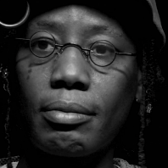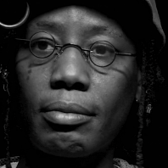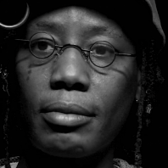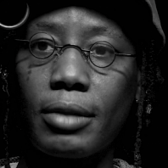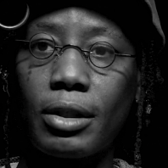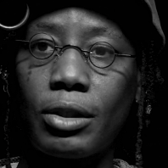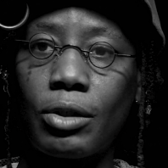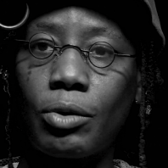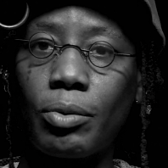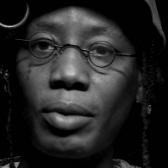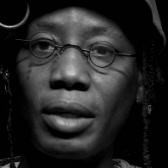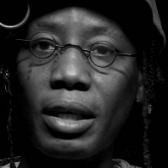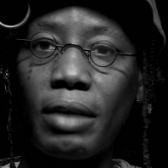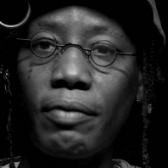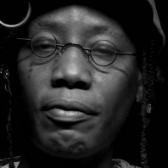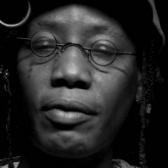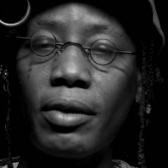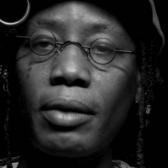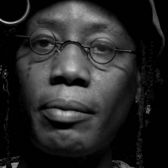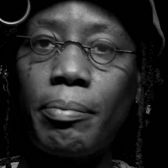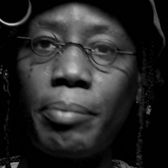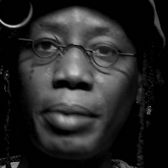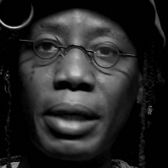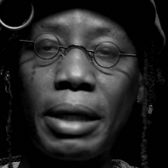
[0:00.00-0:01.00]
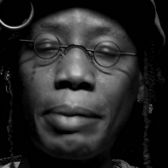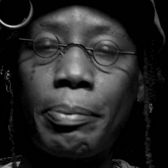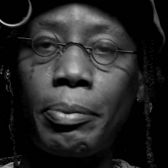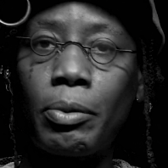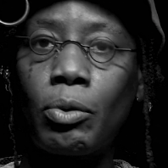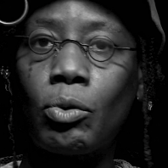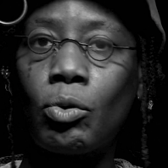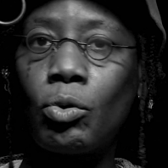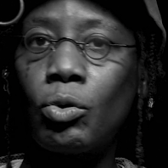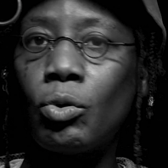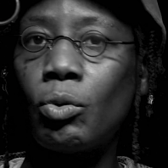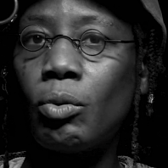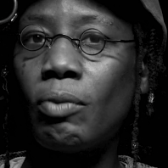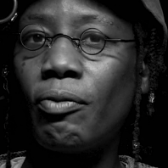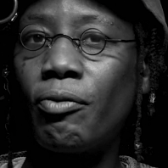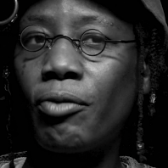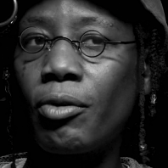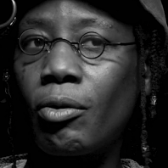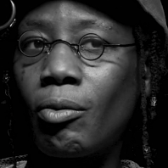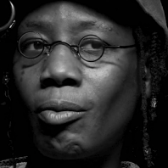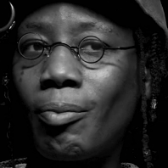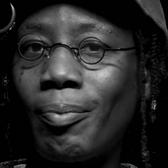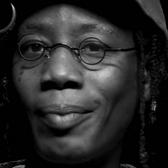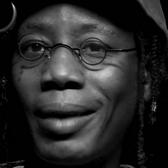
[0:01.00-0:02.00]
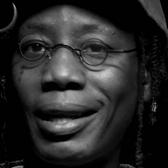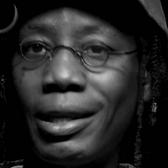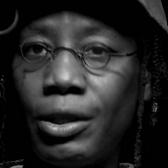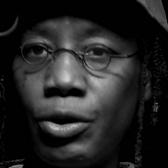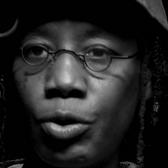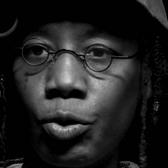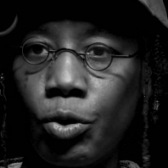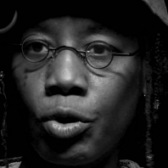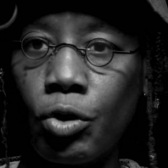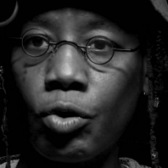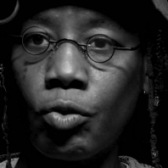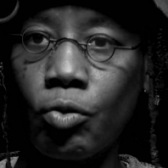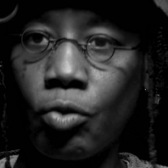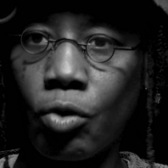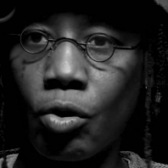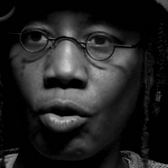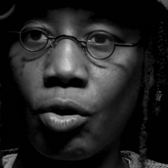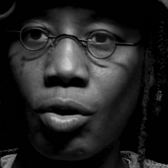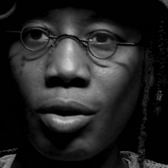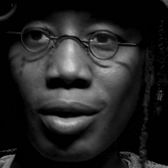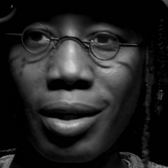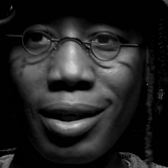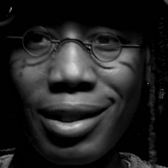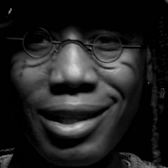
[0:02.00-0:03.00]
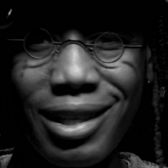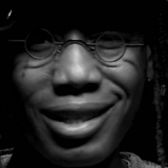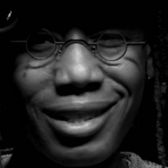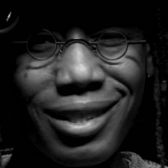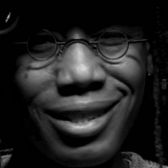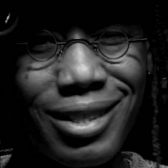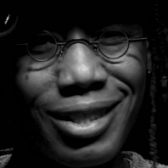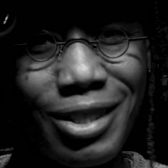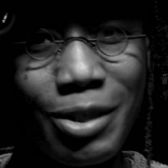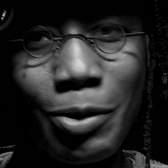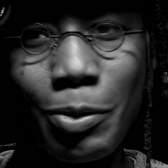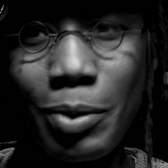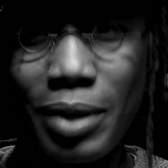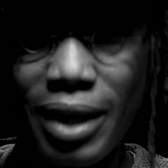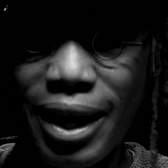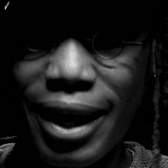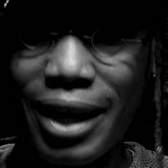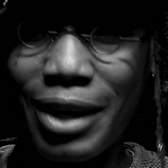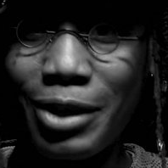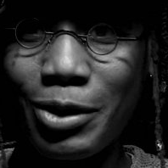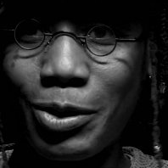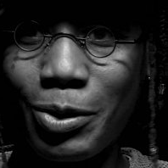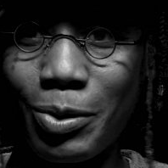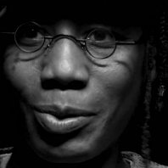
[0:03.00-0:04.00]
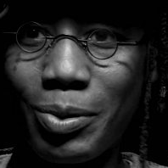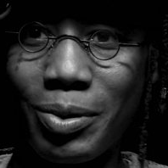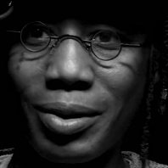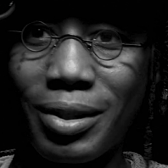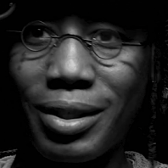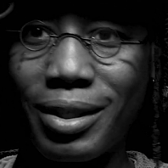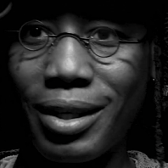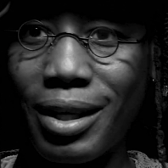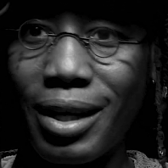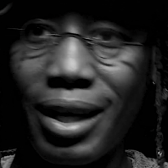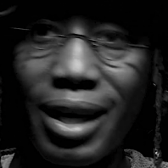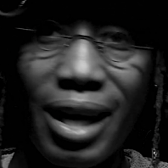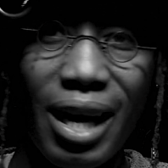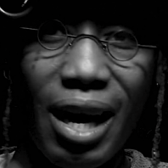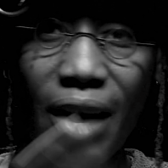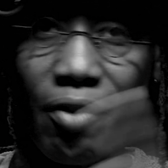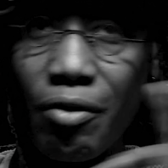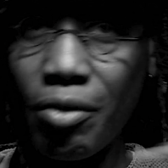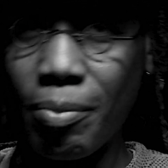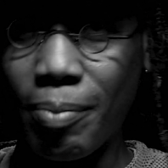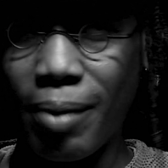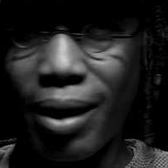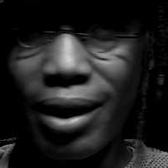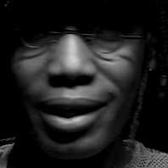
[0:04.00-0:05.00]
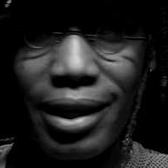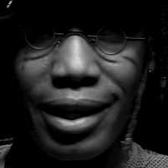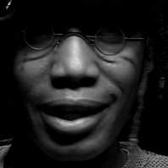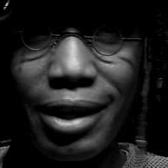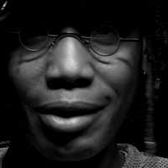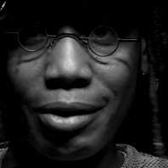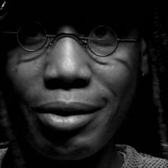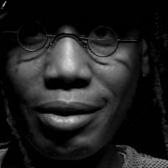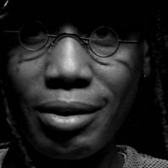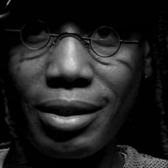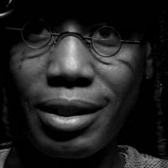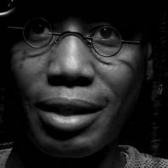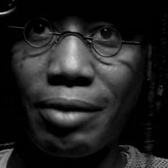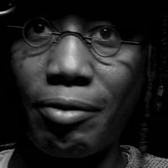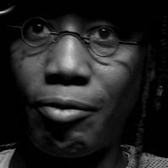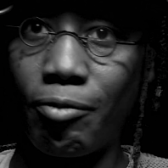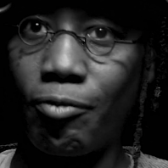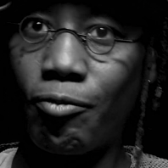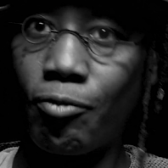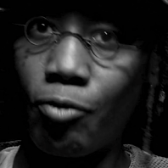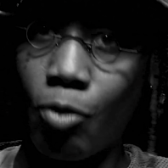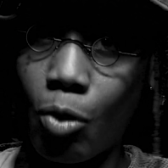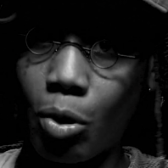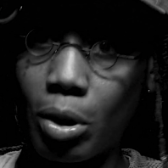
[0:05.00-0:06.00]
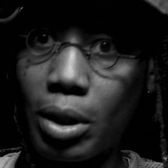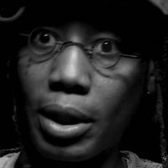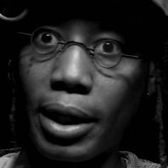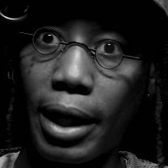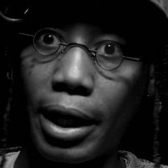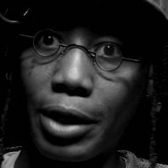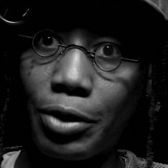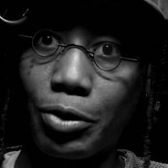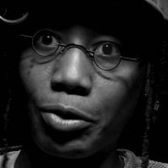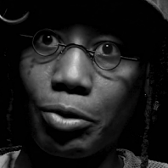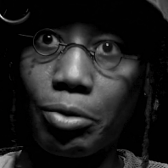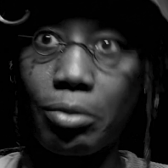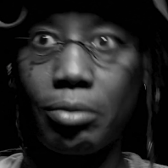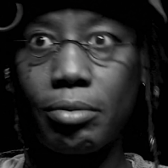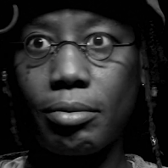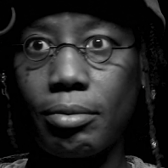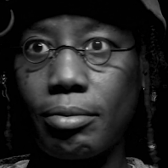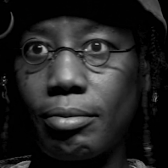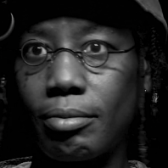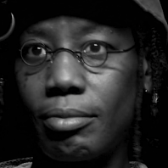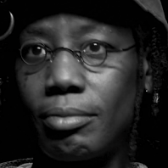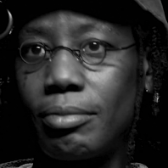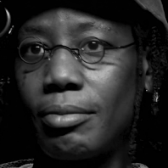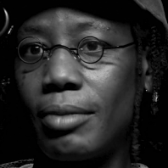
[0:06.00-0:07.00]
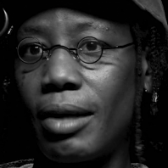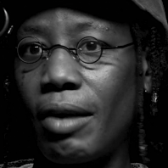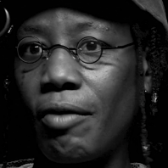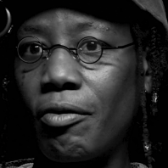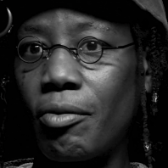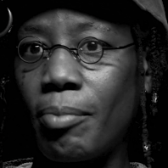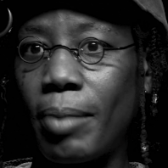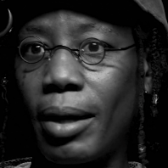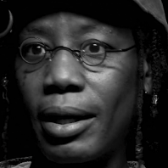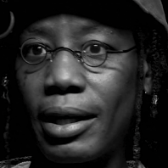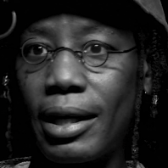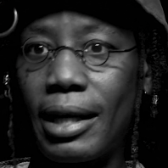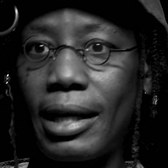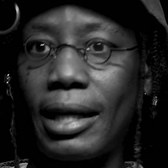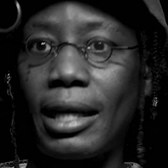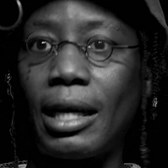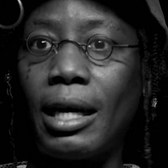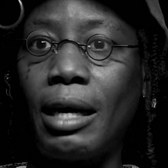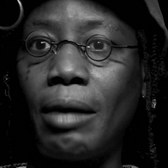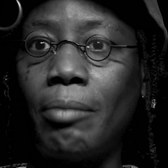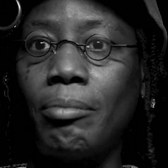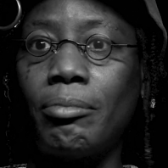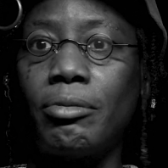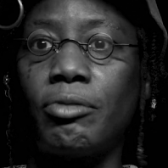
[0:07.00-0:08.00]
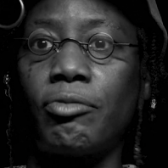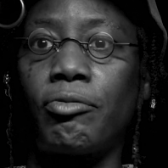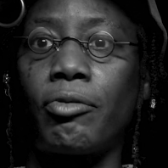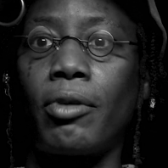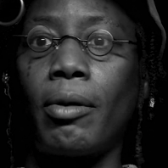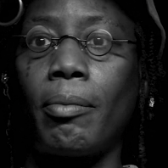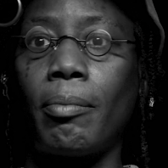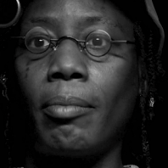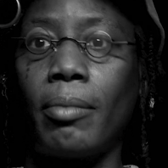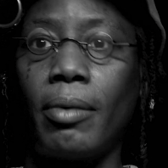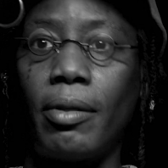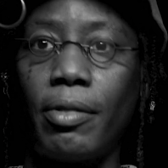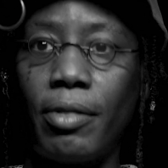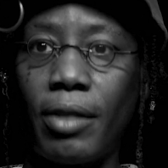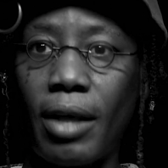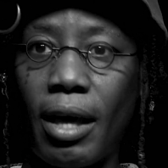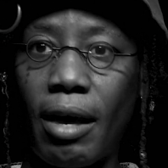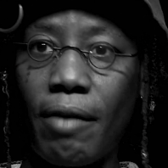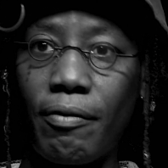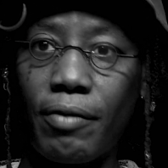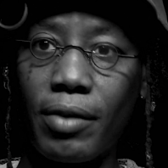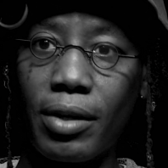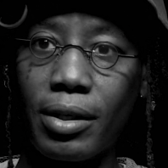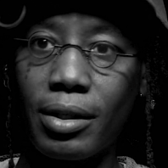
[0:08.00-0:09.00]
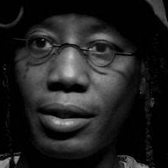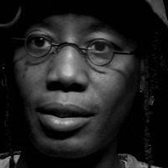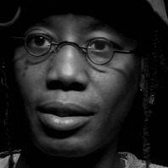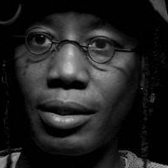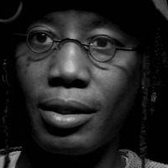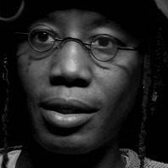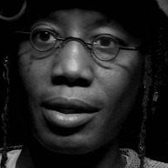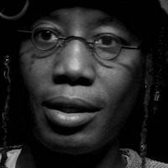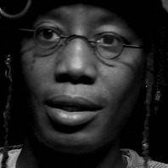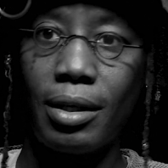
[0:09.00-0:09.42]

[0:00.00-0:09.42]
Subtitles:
So even people who you feel may do you wrong, they're still your angels. Everybody here is a fallen angel. Everybody here comes from the heavens.